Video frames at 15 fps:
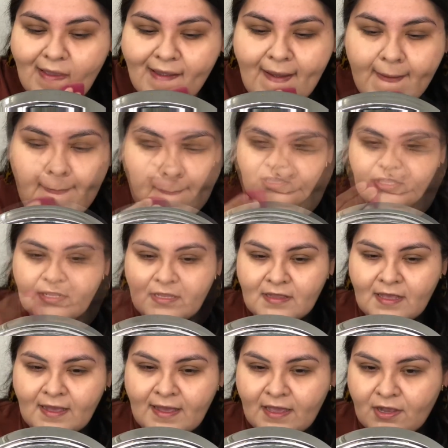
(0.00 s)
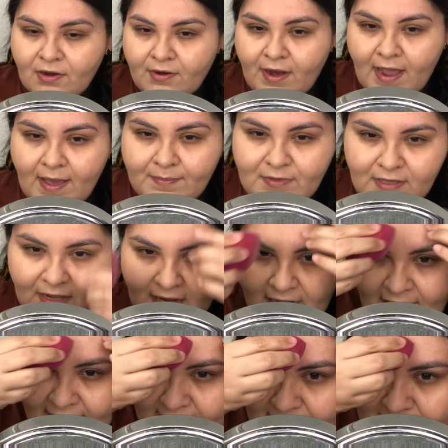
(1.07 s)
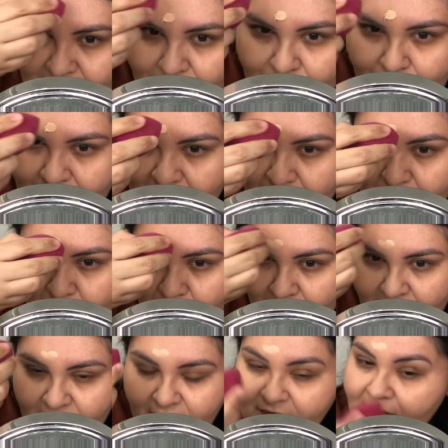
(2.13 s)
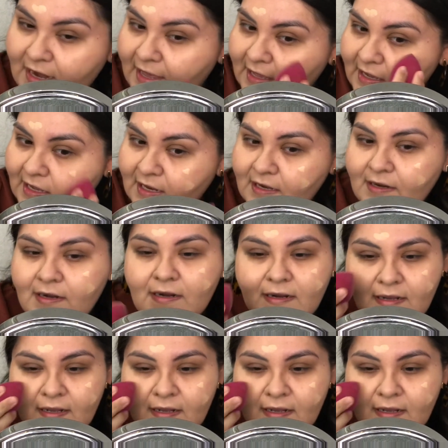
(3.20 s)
I actually think I grabbed a light, too much of a light color,